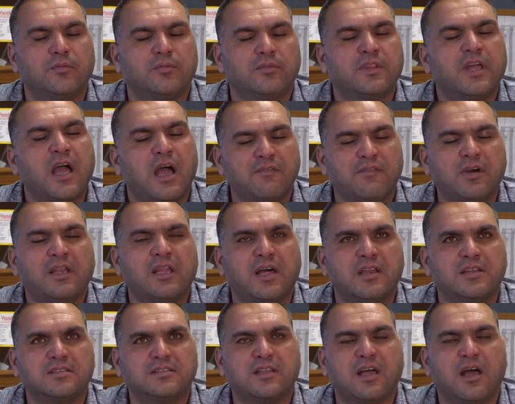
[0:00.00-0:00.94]
they have a
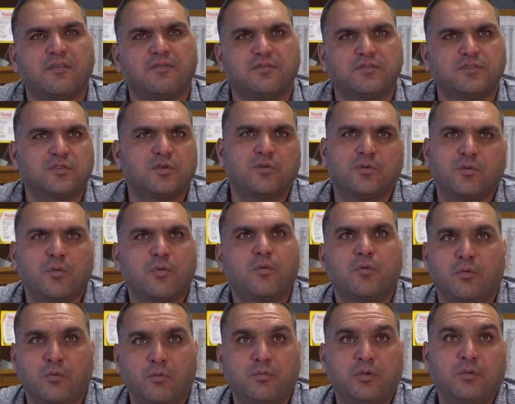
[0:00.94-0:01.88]
lot of stuff, so
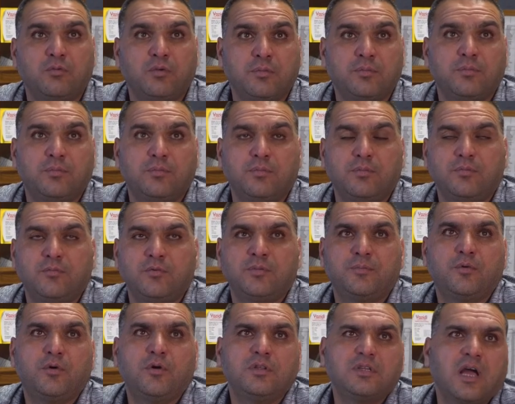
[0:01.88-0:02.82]
we. we We
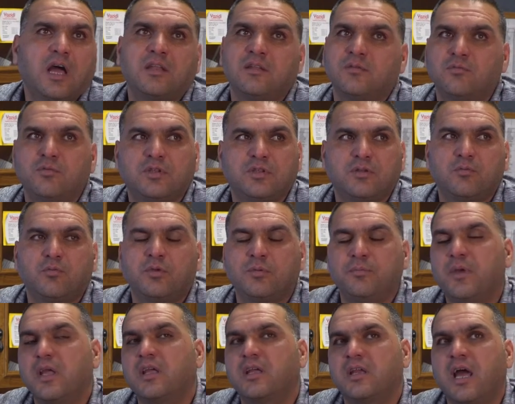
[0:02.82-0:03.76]
bought and we, we
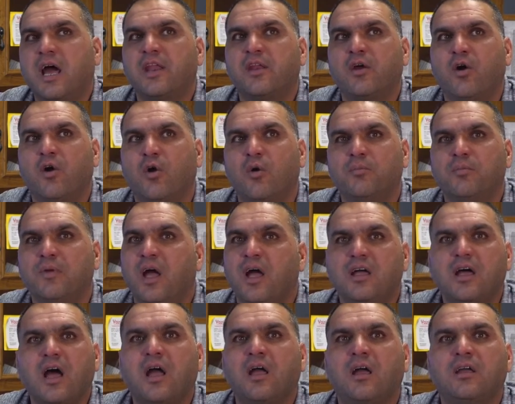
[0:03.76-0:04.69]
make it at home.
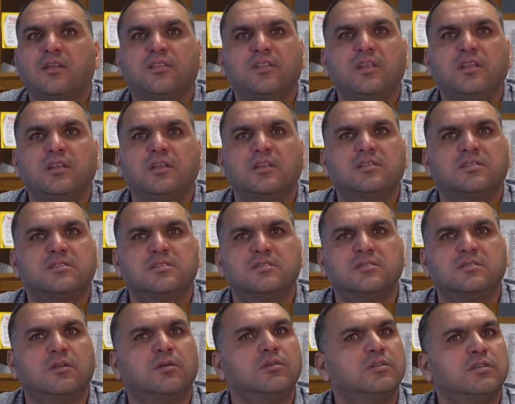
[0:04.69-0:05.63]
I, I think
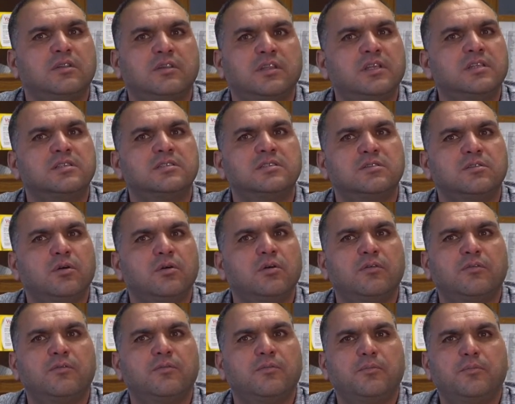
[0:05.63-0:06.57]
it's not, there is
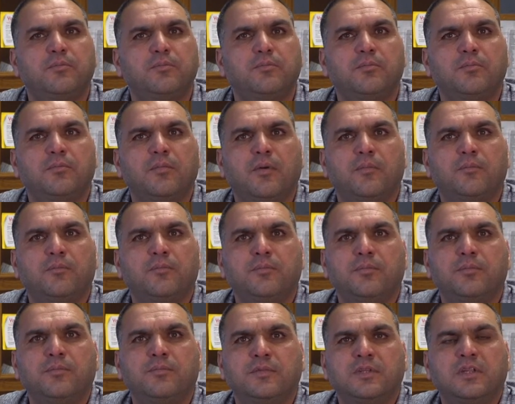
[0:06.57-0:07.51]
no
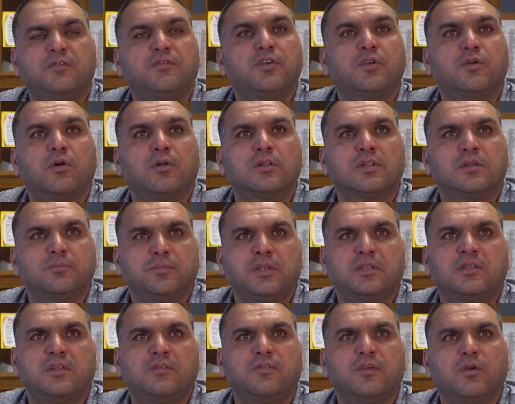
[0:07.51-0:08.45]
difficult,
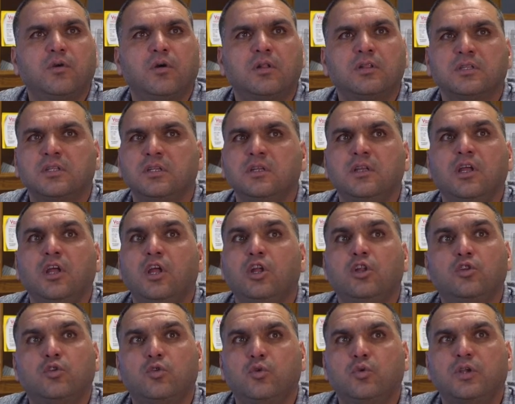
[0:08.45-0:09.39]
big difficulty
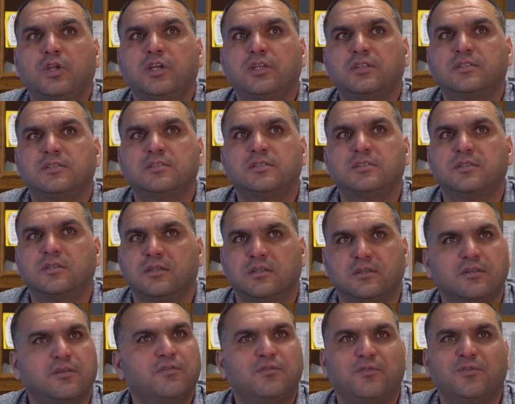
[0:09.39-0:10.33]
to get uh,
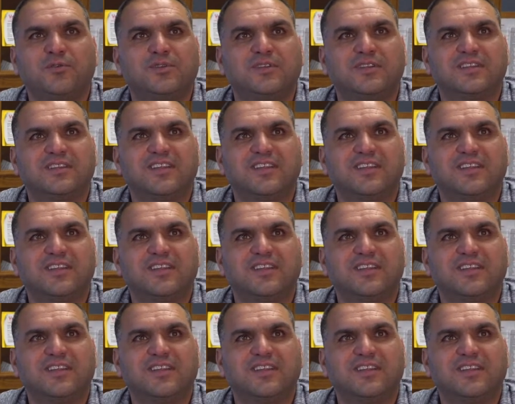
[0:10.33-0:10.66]
the food.